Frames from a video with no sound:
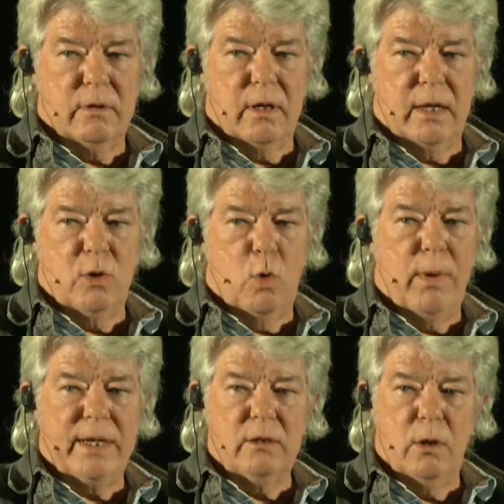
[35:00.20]
and
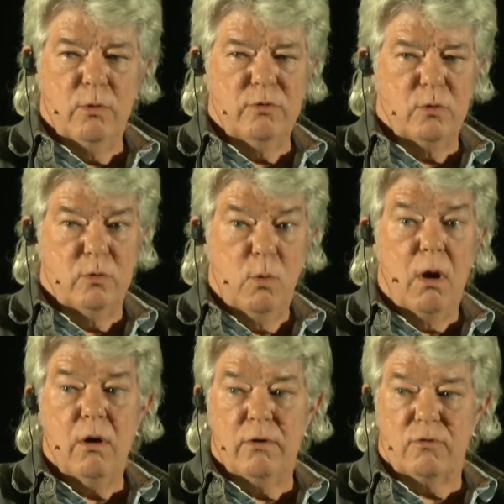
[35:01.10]
nobody knows you, you
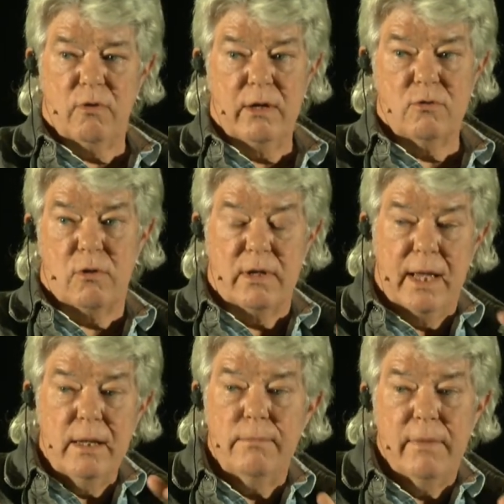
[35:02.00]
are a stranger. And
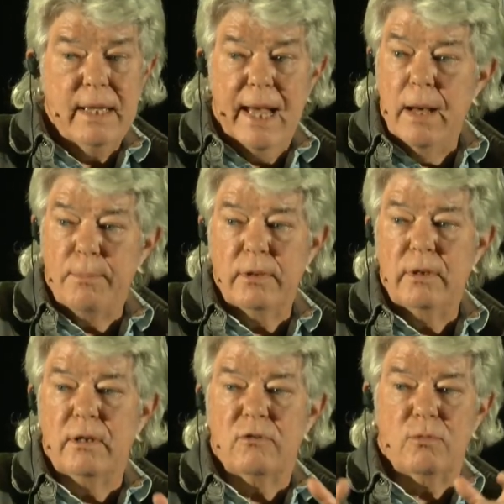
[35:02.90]
that may
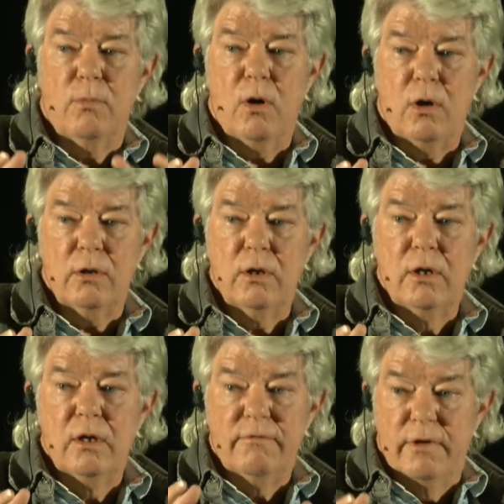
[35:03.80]
happen in small
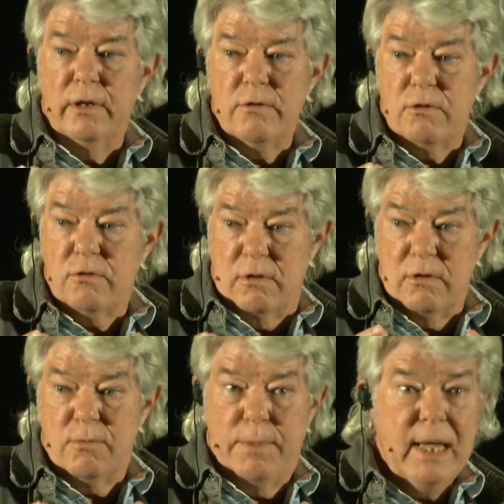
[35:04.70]
villages
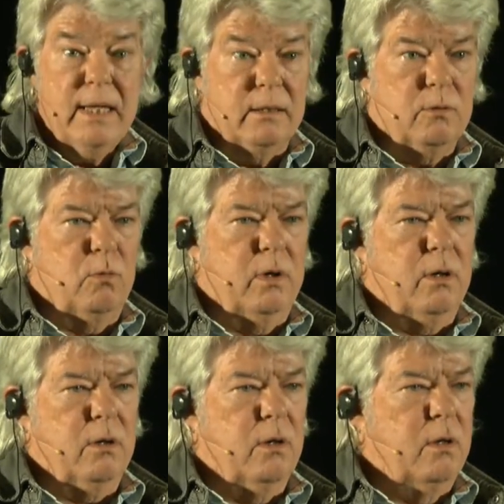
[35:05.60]
in Spain,
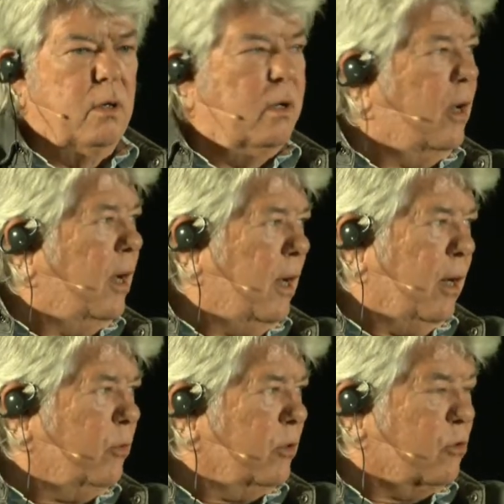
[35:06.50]
where yes,
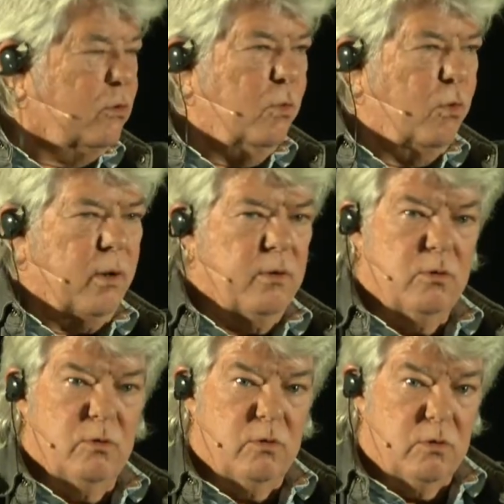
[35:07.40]
I would assume where
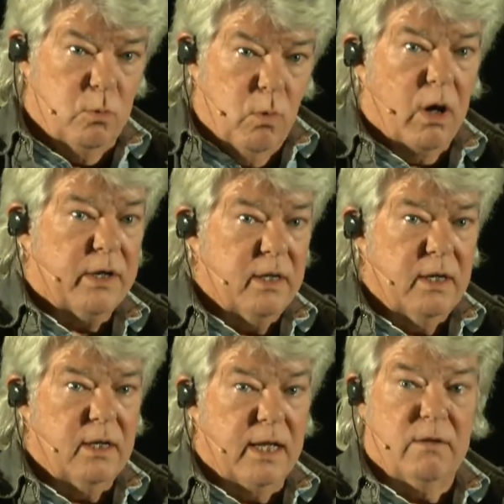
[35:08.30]
you walk
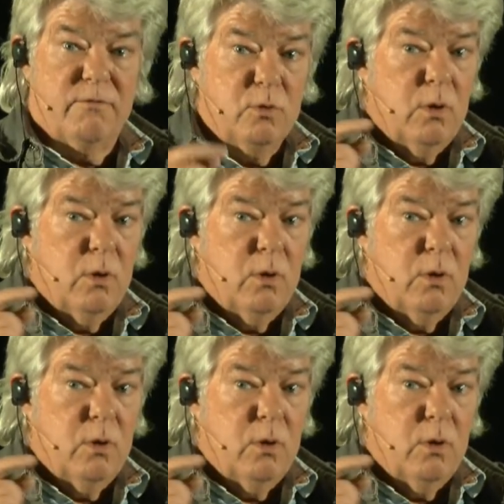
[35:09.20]
in, and if